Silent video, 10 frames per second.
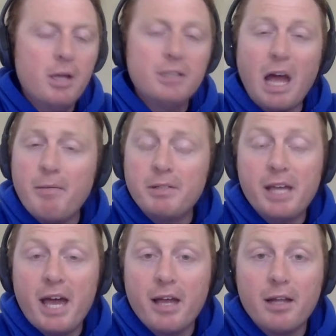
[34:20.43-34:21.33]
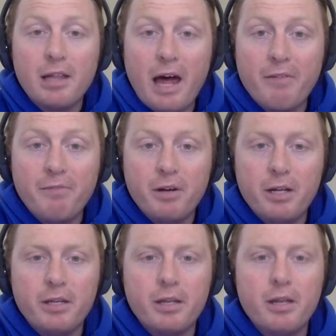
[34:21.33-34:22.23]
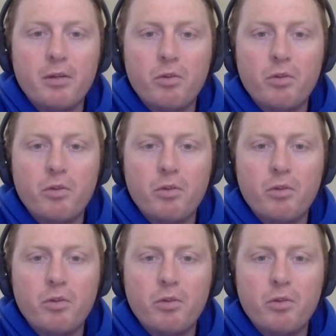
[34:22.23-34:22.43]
Cyber Attack, a lot of fun.